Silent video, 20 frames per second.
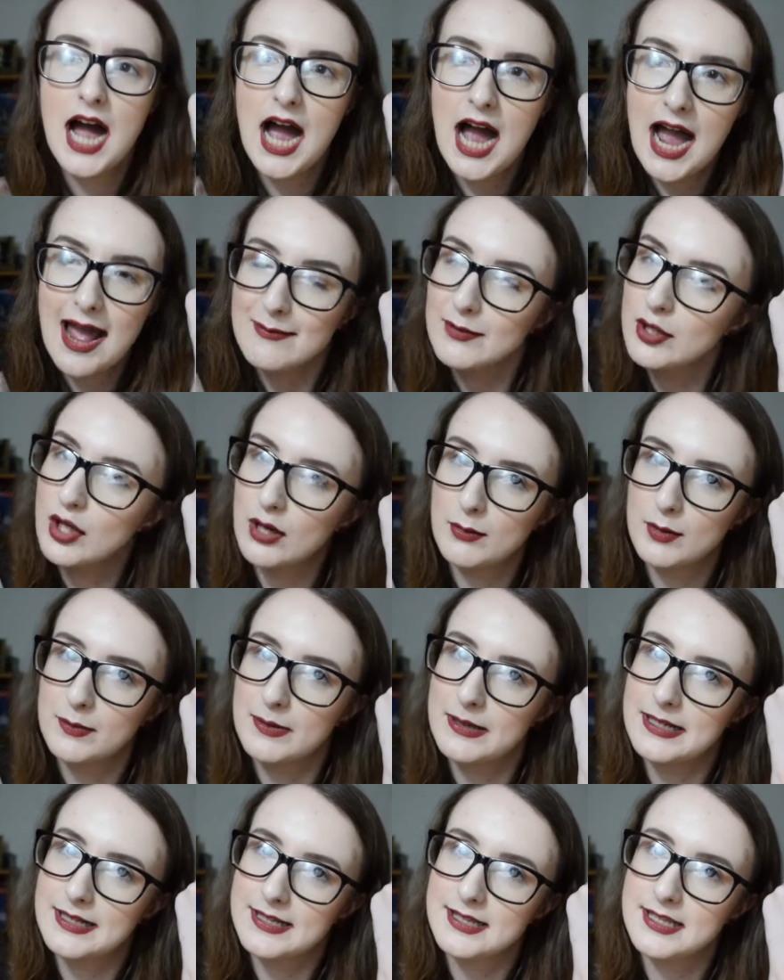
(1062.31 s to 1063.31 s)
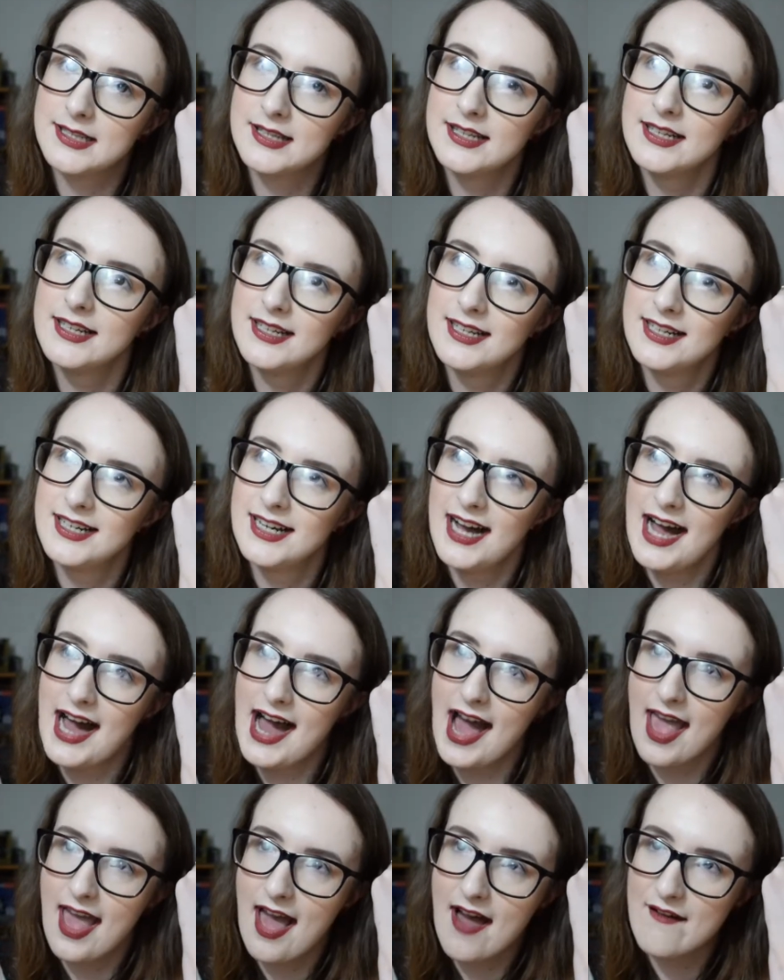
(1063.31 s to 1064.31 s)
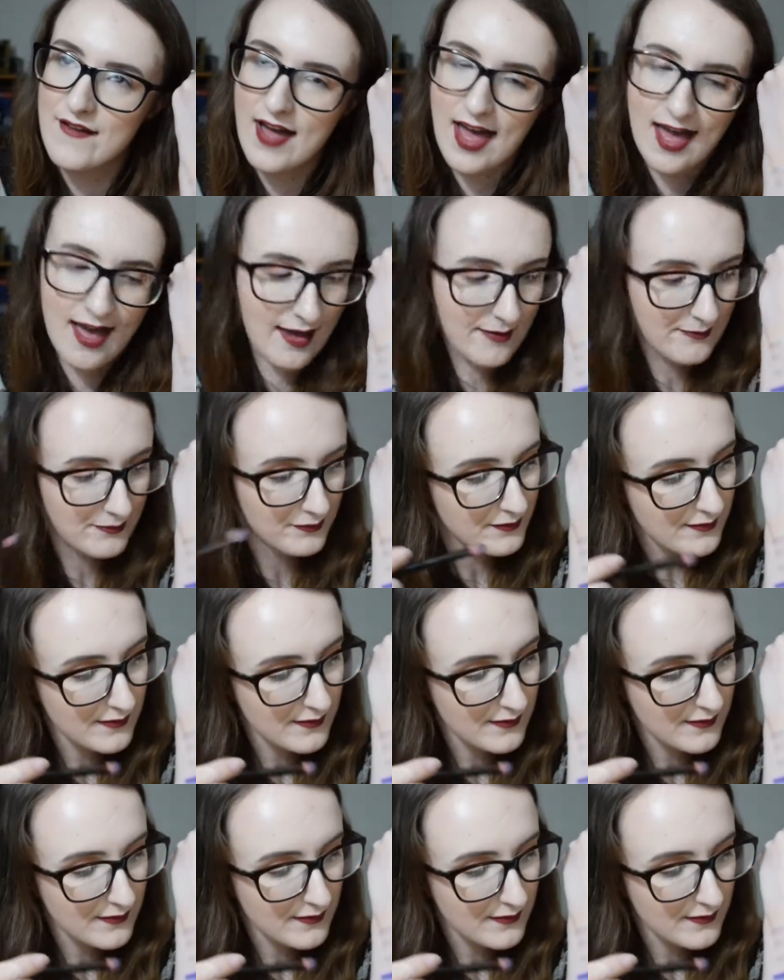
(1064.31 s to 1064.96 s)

I'm a normal person. I have hair.